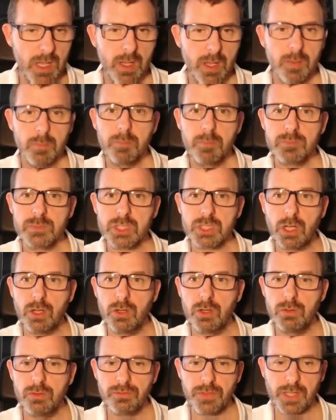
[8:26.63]
So
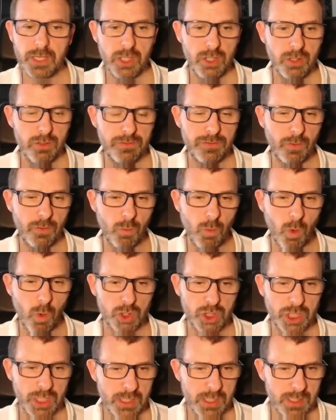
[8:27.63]
thank you for
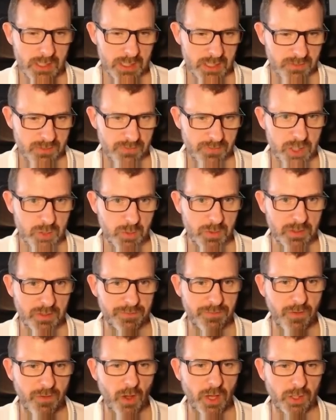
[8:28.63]
watching. Let's finish with the
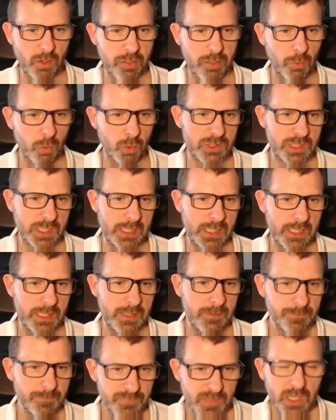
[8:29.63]
final thoughts here.
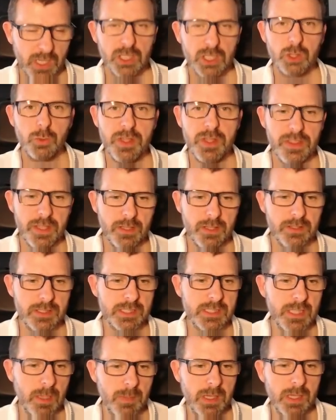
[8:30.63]
Do we think that
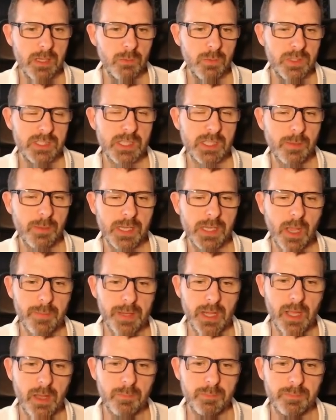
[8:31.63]
with summer coming
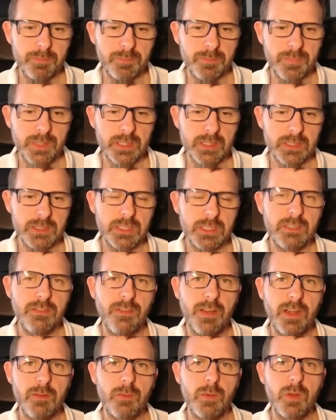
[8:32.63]
up, the
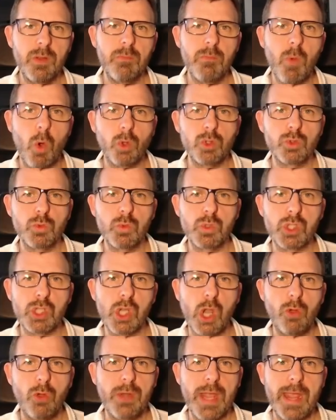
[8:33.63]
development of mods will slow
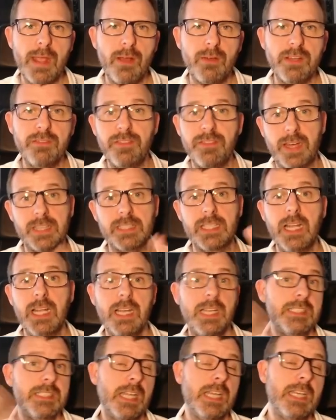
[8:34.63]
down? In fact,
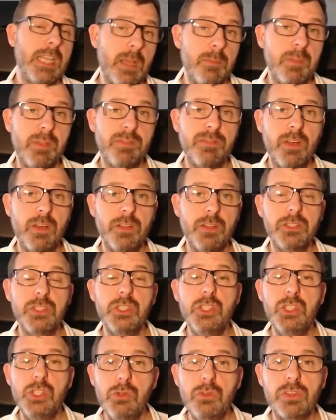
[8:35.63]
let's take that a bit further. Do
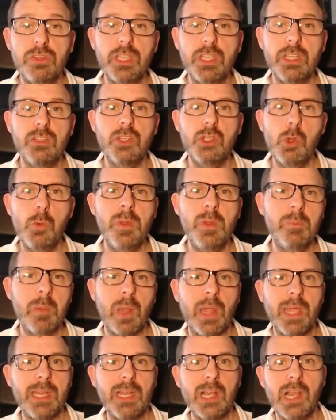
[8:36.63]
you think that you'll be
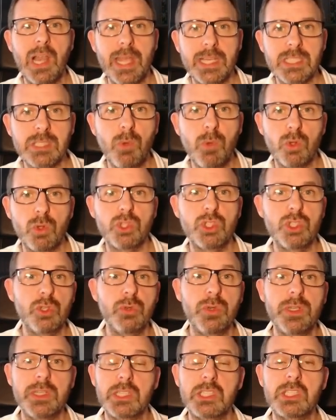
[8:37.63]
playing less mods
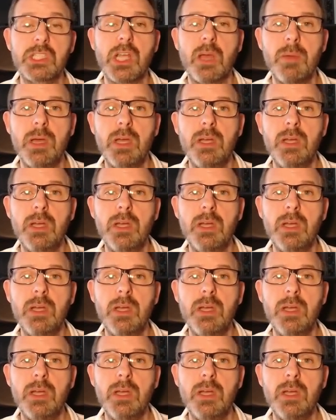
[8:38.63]
during the summer